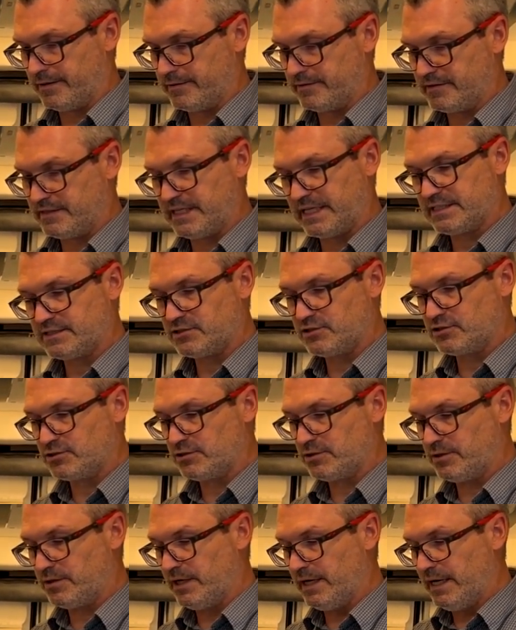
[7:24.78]

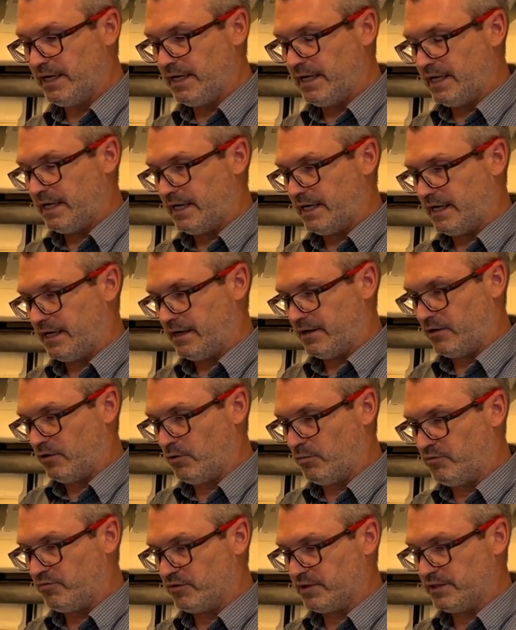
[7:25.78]
texture.
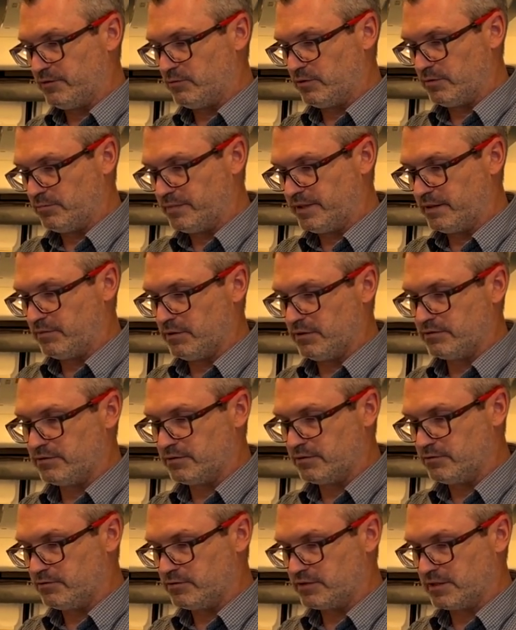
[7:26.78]
Hopefully we'll be able to
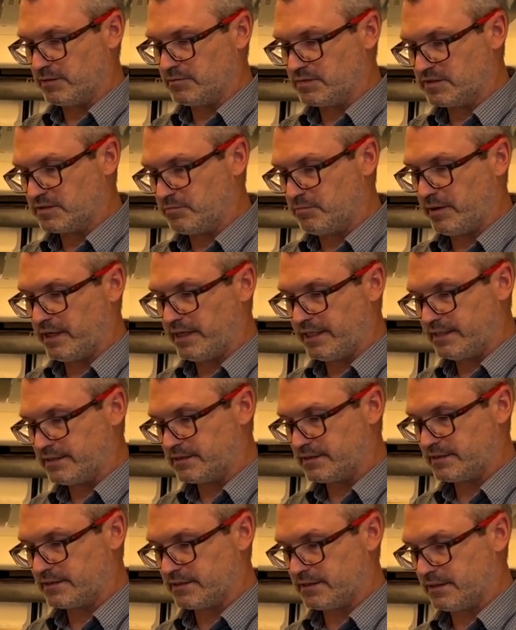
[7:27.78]
do some
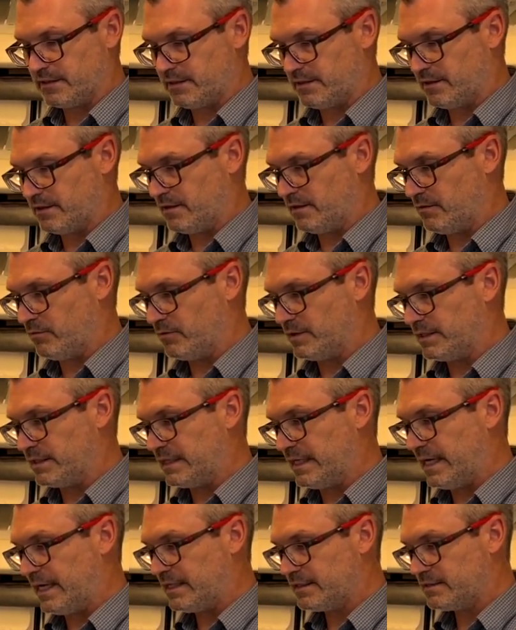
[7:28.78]
spikes with
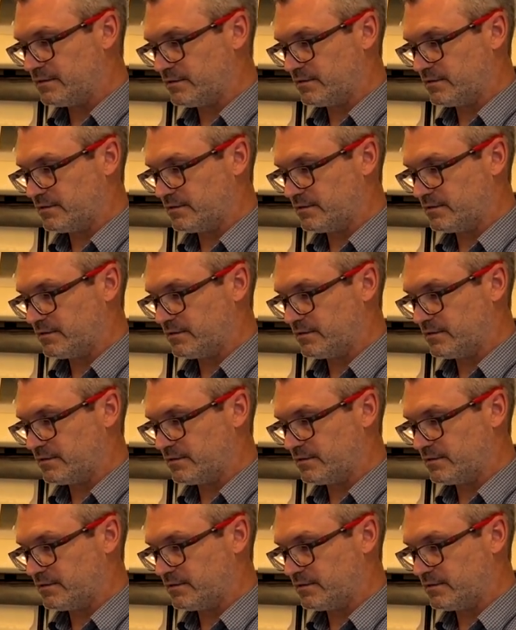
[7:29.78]
that.